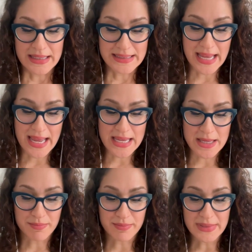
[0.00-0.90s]

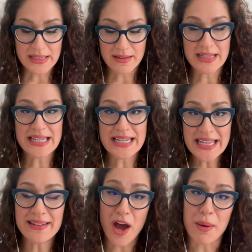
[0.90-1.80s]
They
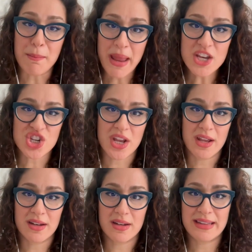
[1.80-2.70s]
need
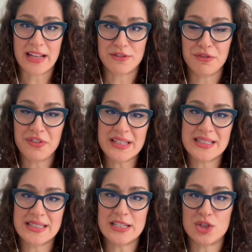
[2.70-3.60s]
automation that
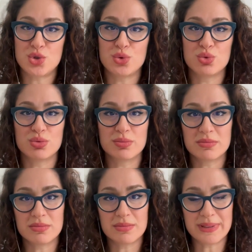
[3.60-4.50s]
fits into
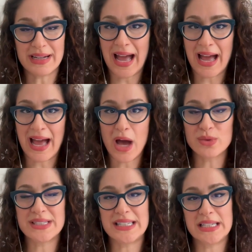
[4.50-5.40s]

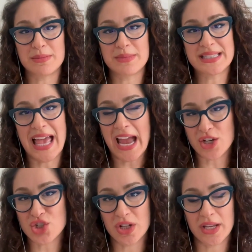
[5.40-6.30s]
how teams
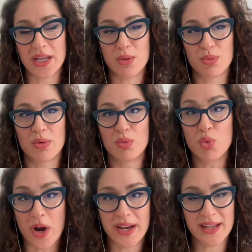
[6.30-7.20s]
actually
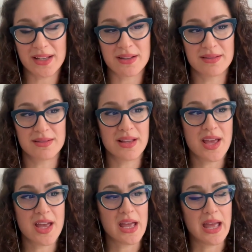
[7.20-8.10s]
work.
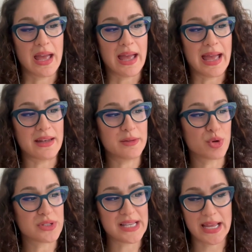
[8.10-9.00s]
and
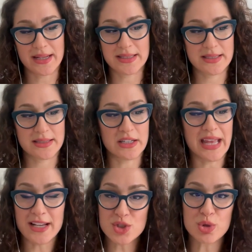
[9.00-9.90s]
it
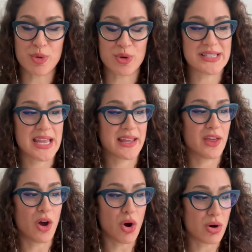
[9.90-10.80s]
has to protect
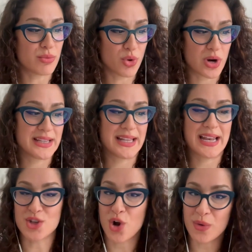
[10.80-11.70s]
the work that
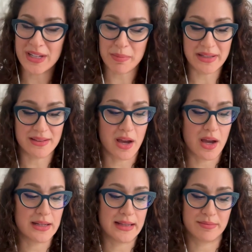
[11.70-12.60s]
has already been
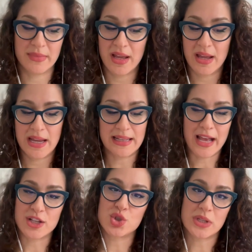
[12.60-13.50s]
done, and it
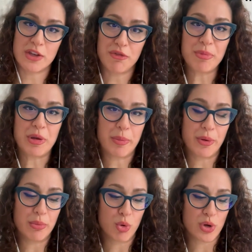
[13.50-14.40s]
has to give people more